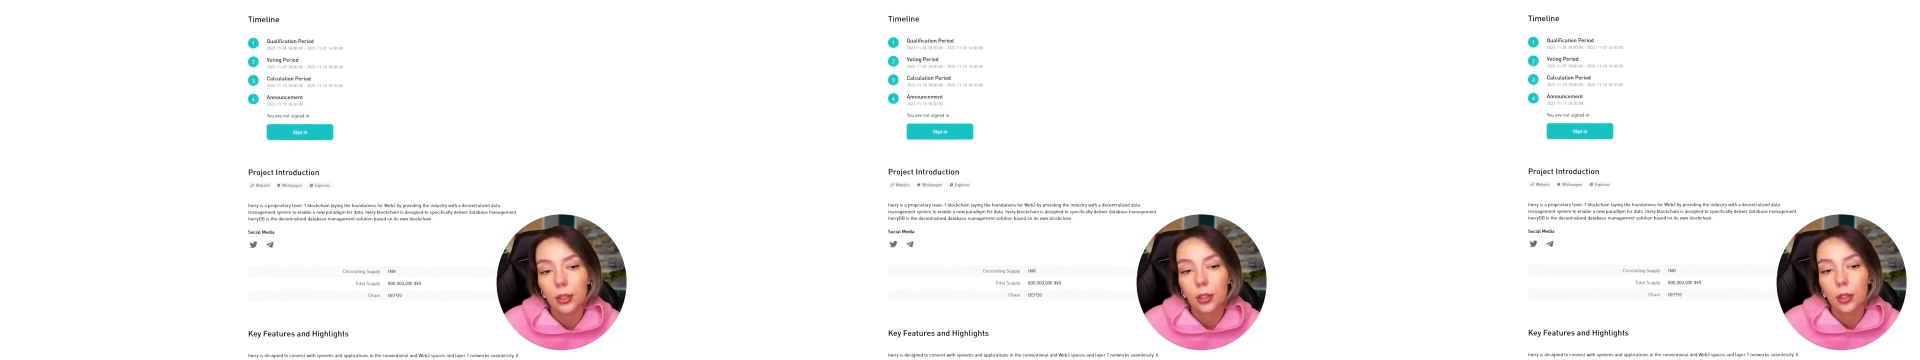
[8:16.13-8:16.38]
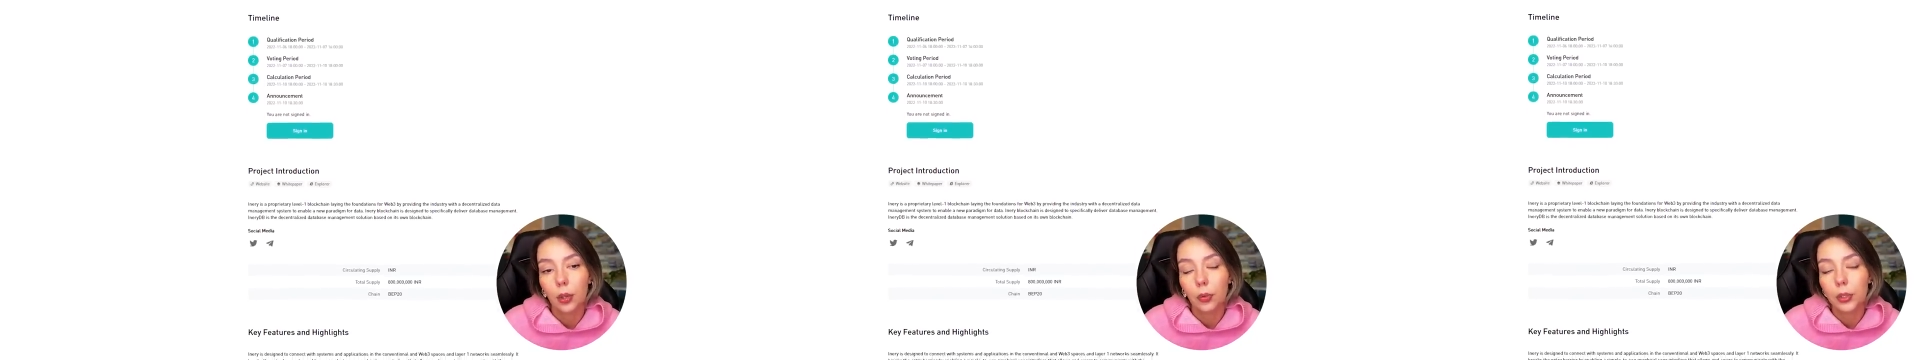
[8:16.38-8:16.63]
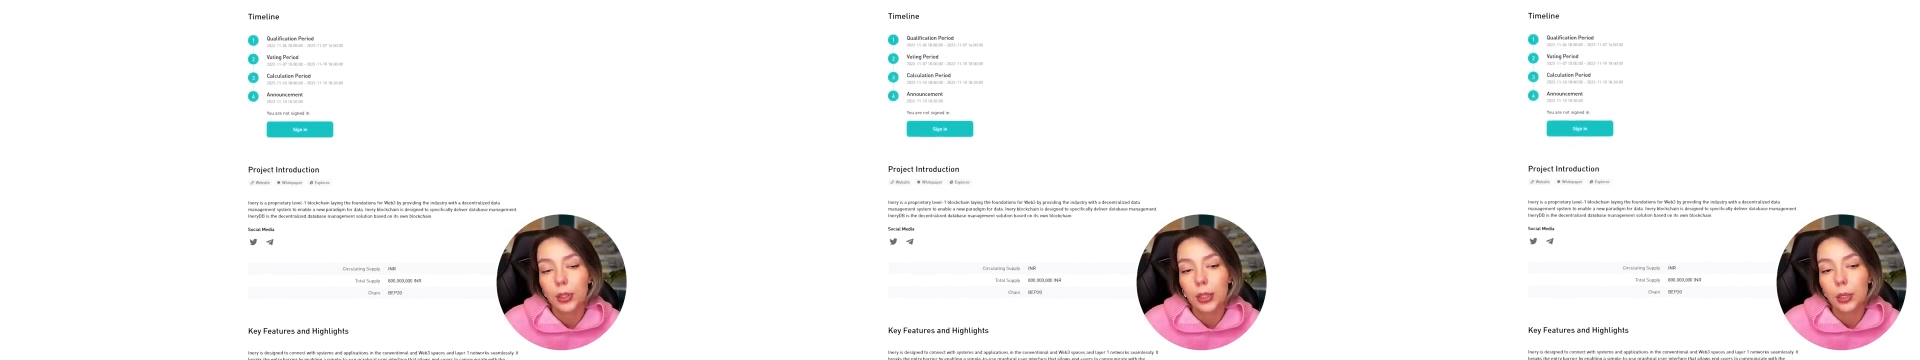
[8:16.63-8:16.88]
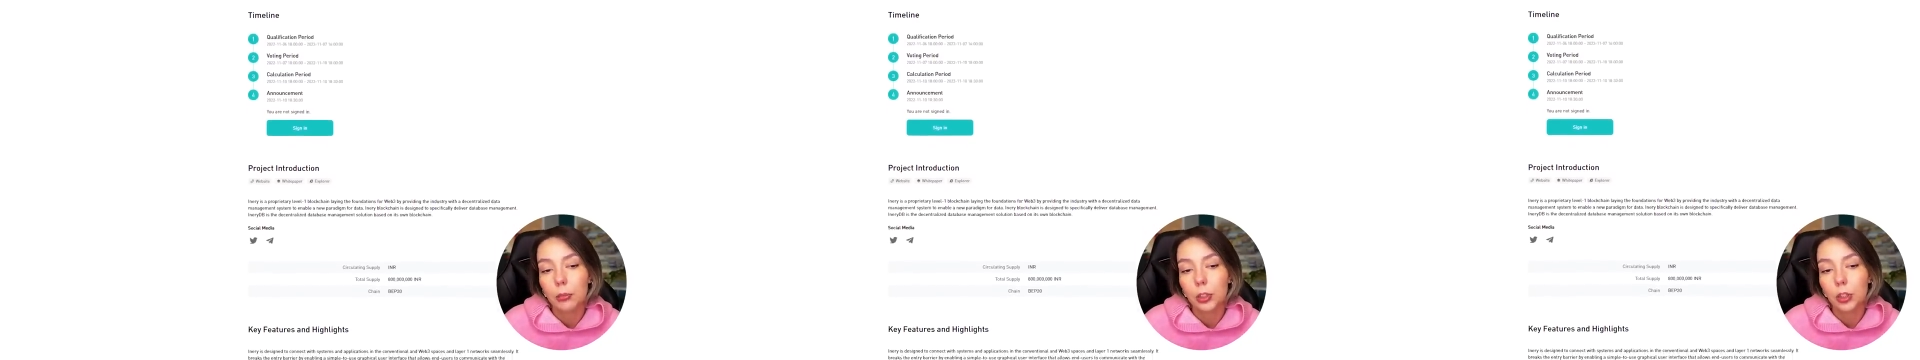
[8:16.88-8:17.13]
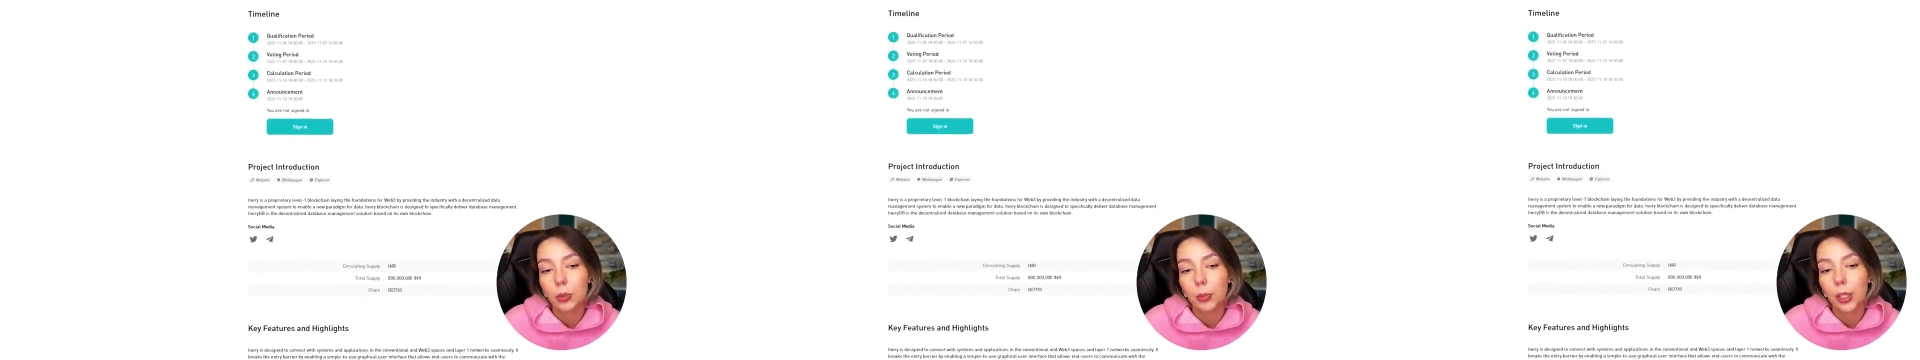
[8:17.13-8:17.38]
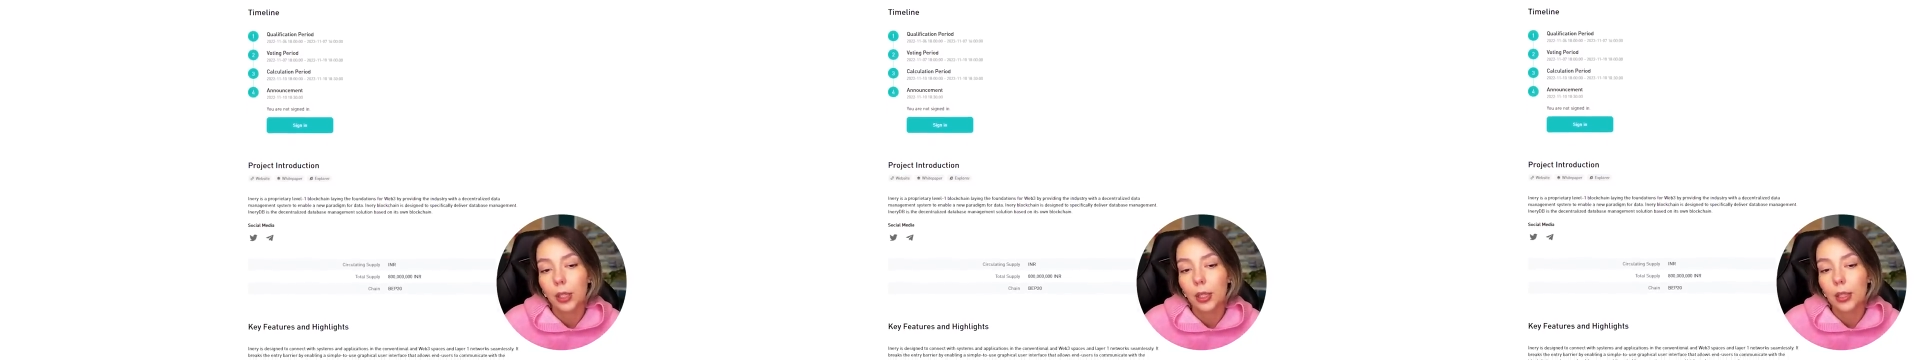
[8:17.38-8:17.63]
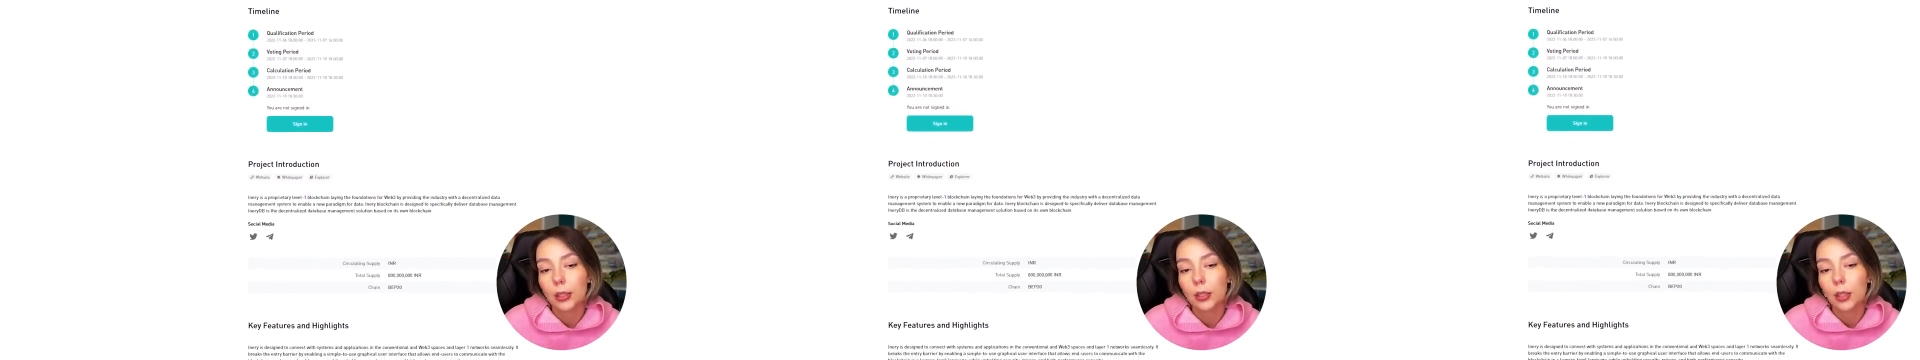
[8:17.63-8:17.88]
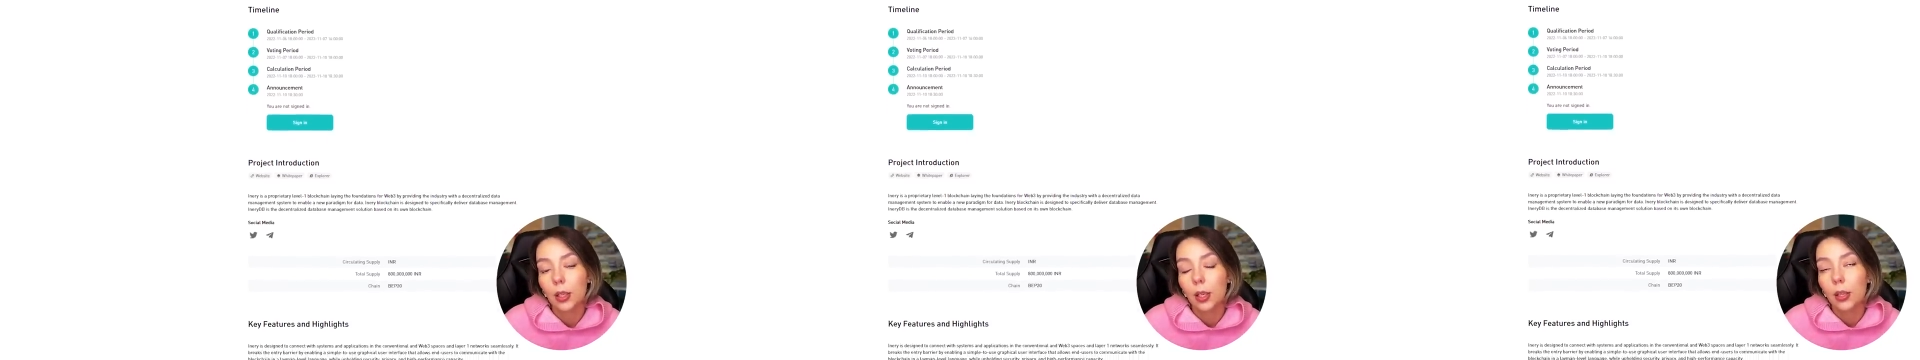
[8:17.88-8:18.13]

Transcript: so it seems to me that